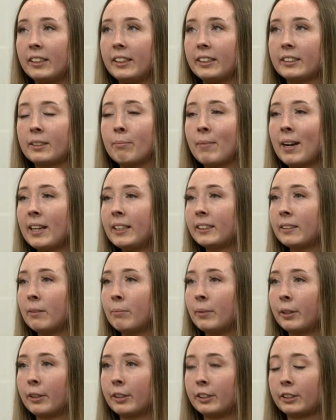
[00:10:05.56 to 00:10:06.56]
It's
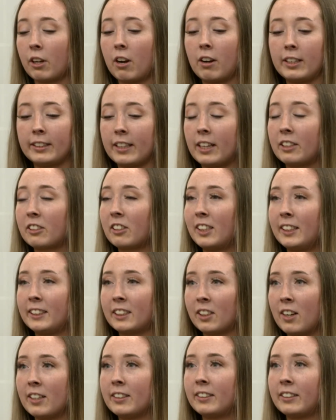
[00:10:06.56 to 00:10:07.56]
amazing because art is actually
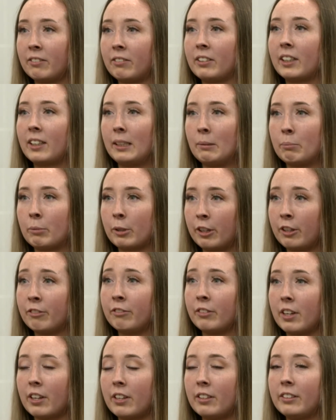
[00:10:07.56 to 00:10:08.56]
scientifically
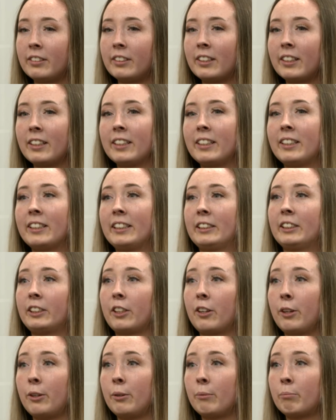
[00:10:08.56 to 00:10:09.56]
proven
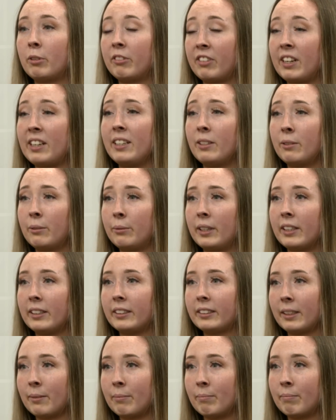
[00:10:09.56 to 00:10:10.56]
to prevent
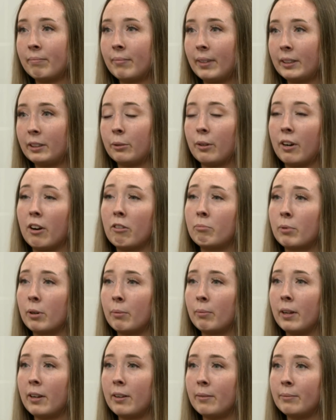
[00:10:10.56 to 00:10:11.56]
illness and mental health
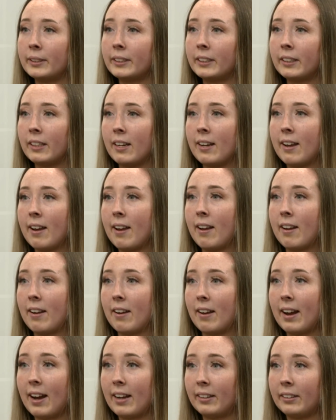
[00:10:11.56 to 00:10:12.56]
problems.
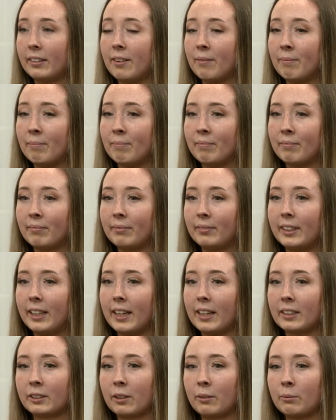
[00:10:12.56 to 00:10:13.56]
And
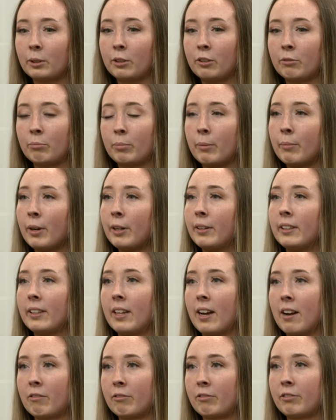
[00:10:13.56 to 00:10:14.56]
so I'm sort of promoting
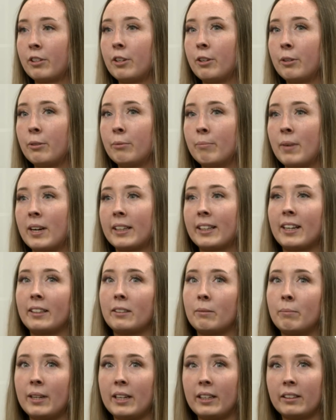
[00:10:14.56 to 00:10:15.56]
that through my
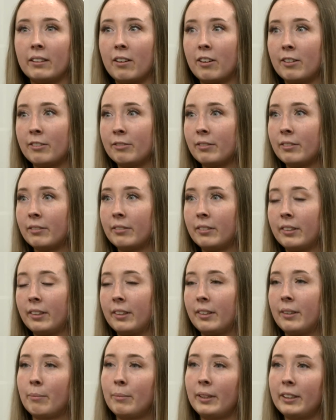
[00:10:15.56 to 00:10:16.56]
academy that
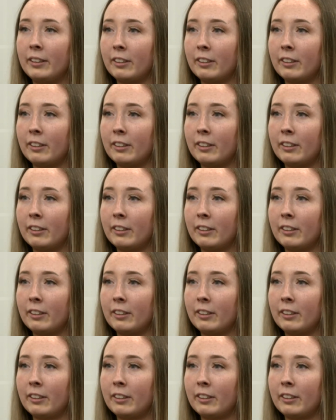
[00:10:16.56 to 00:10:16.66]
I've been